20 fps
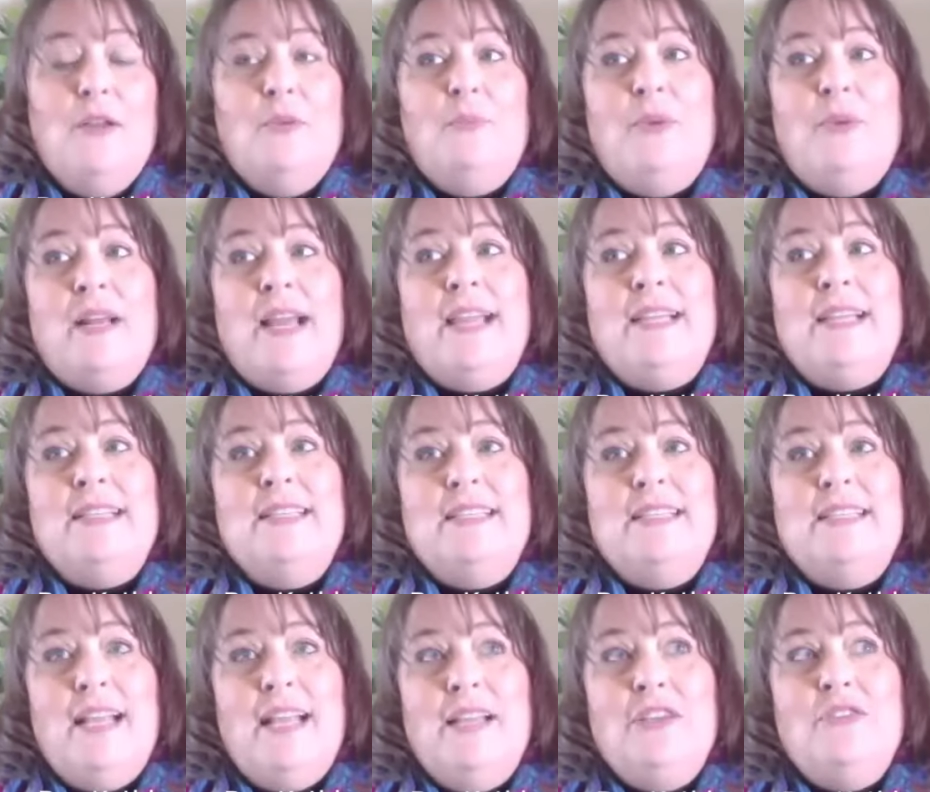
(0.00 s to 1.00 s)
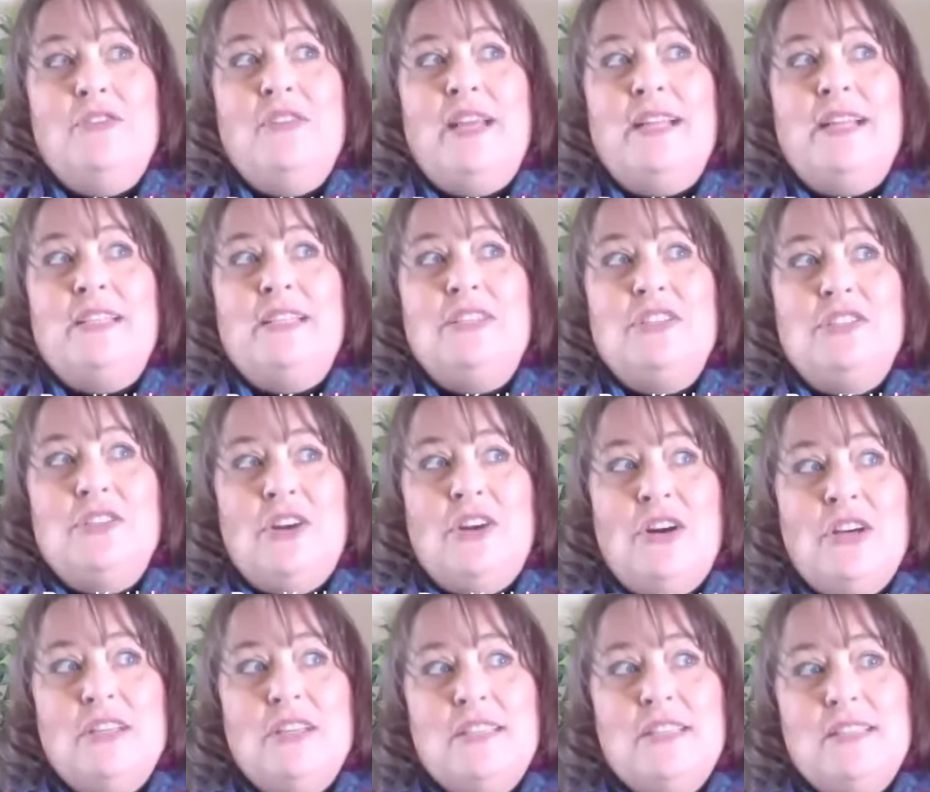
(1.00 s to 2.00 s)
But I can tell you that it
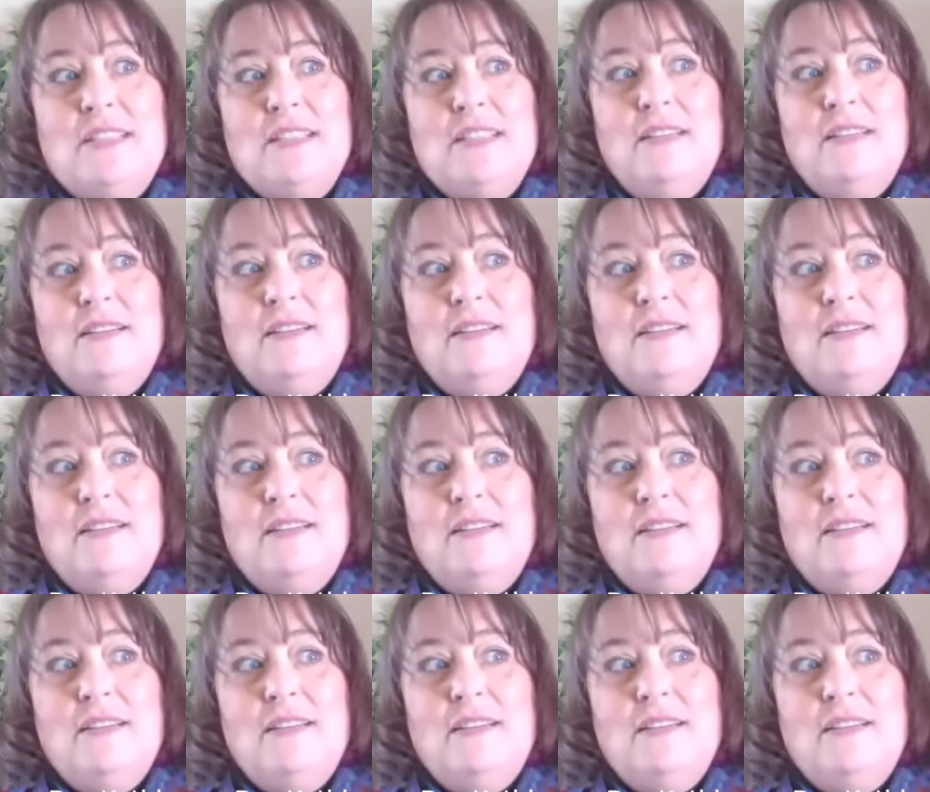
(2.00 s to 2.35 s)
starts